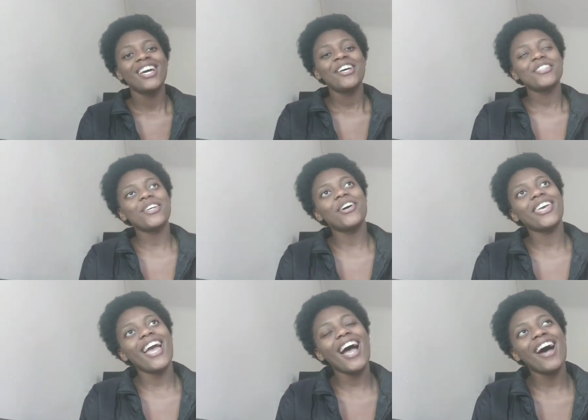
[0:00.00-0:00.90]
So
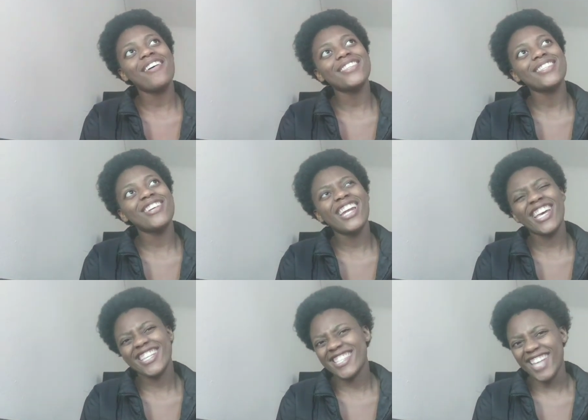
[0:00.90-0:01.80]
yeah, I was really
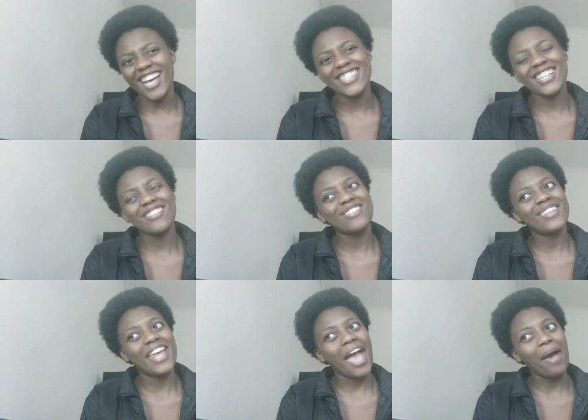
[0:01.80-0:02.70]
excited. I was
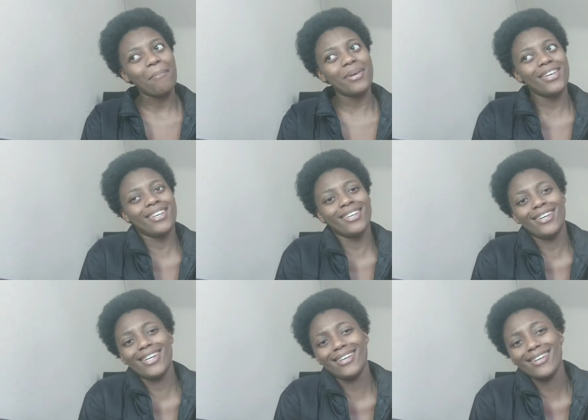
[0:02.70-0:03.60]
really happy.
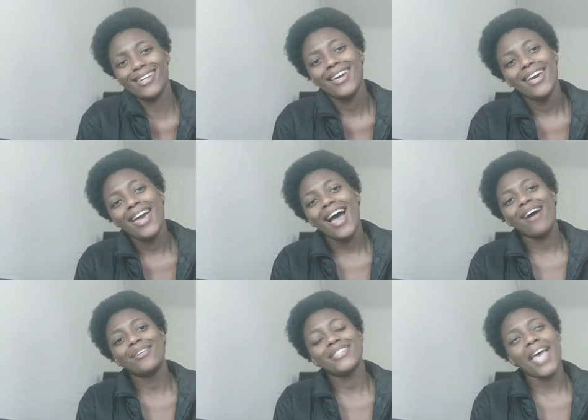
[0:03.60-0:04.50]

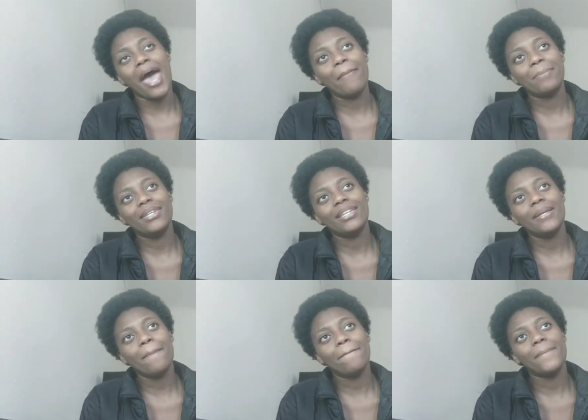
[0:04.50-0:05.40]
I was
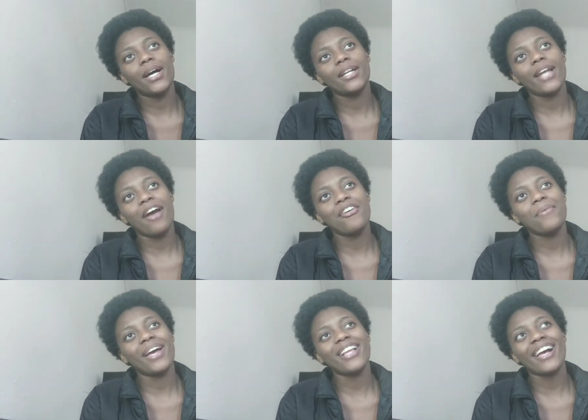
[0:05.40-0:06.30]
happy, but
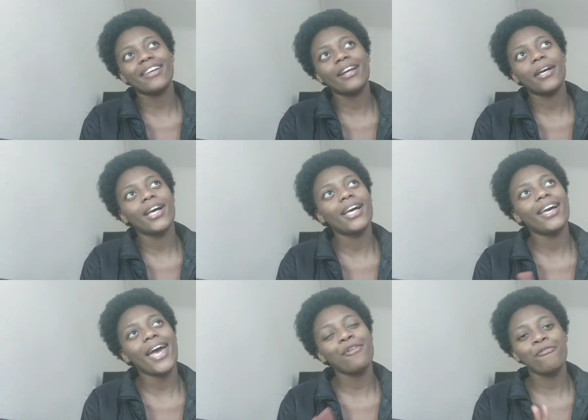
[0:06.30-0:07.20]
I, like,
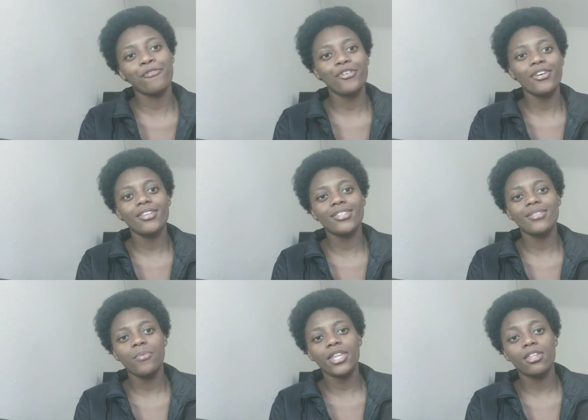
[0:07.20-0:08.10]
at
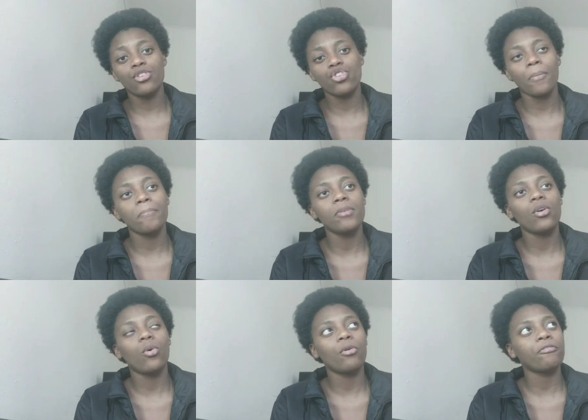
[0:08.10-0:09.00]
first when they dropped me
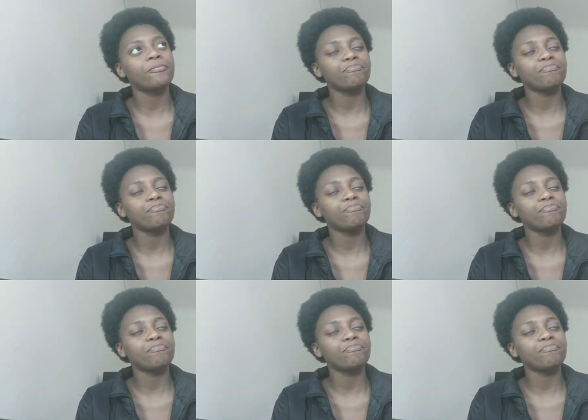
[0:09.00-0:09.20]
off,